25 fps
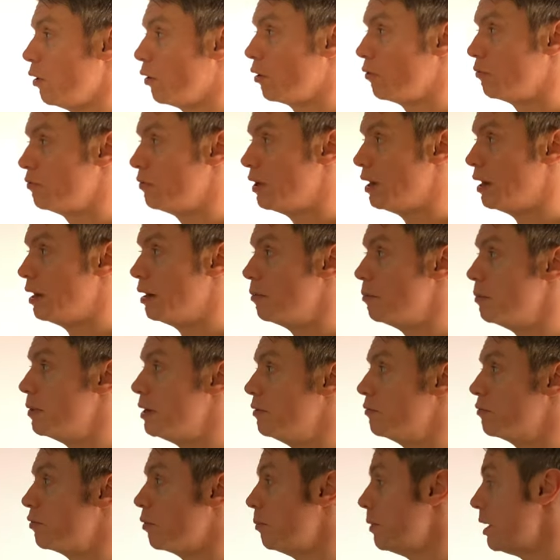of
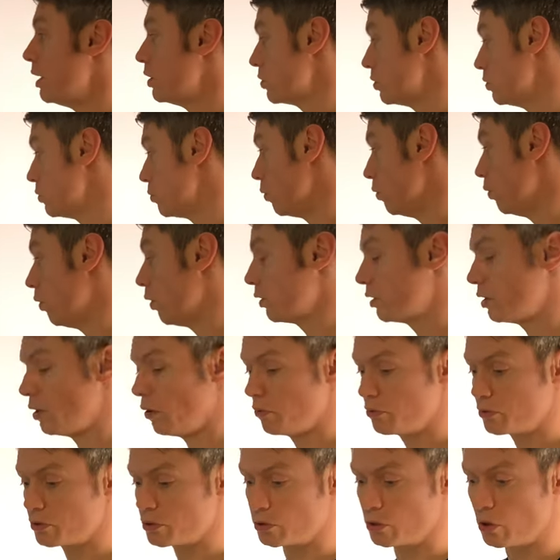information, so a lot
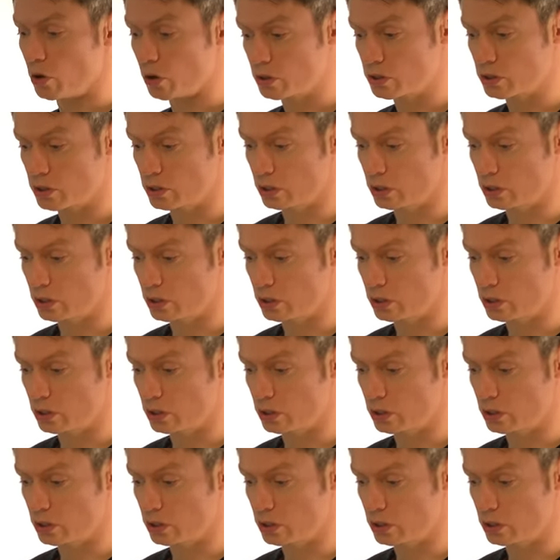of stocks